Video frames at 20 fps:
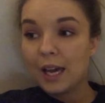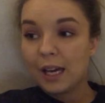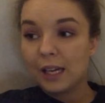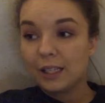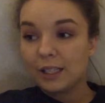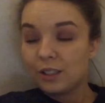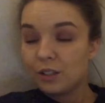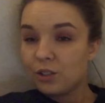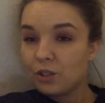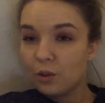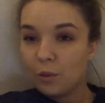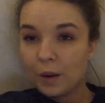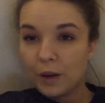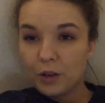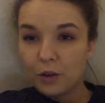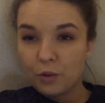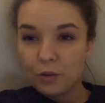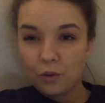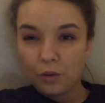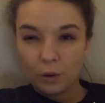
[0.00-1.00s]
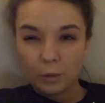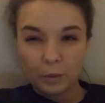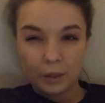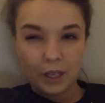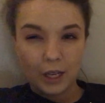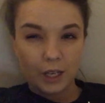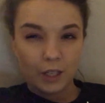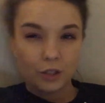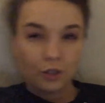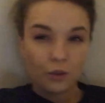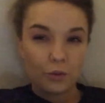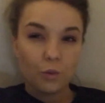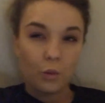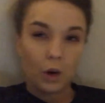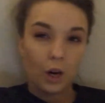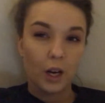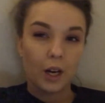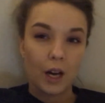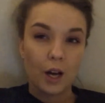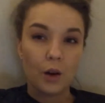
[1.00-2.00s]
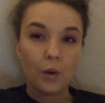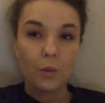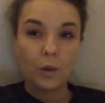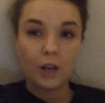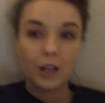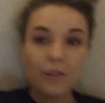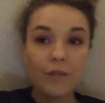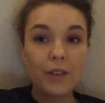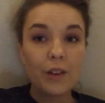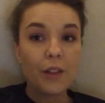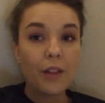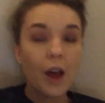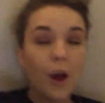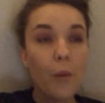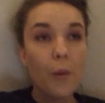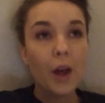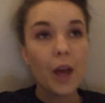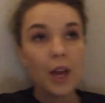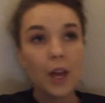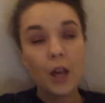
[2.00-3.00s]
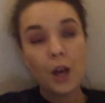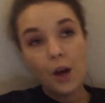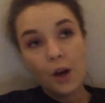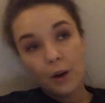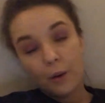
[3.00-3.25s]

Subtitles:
And so I know normally I do work out when I feel that way,